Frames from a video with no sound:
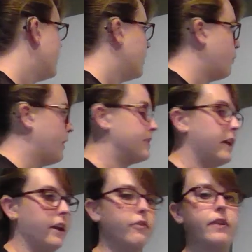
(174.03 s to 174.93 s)
where
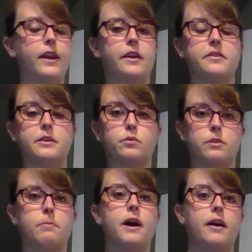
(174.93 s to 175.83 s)
sine of theta is equal to
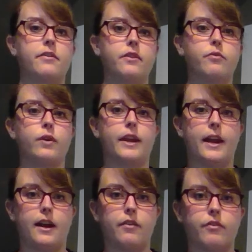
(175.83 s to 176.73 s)
positive
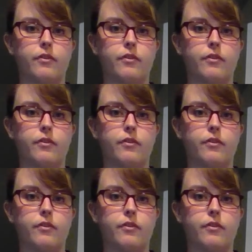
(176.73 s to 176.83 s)
1/2.